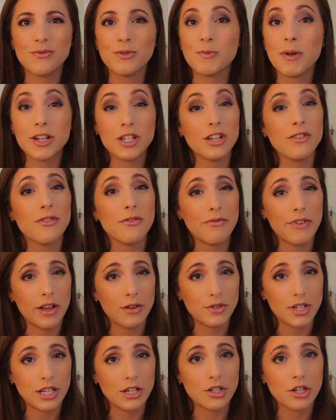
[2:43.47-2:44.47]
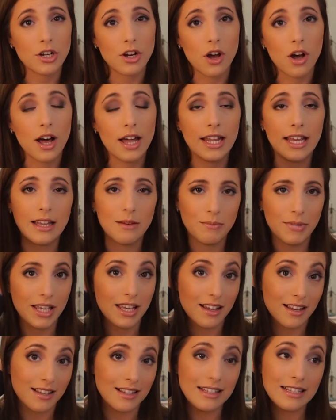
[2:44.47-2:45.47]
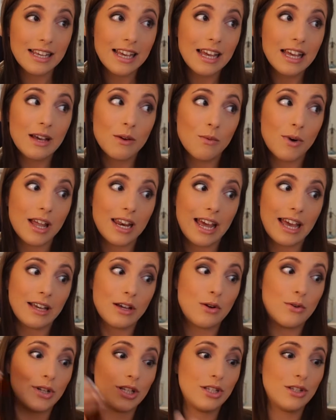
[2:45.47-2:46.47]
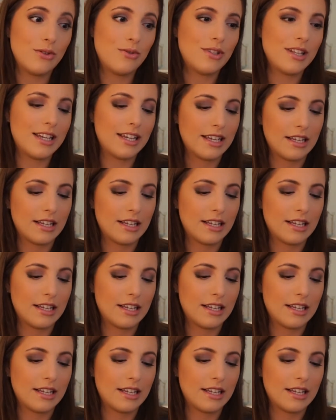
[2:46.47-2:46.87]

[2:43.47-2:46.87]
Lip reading: especially from foundation on it, because when I go to use it,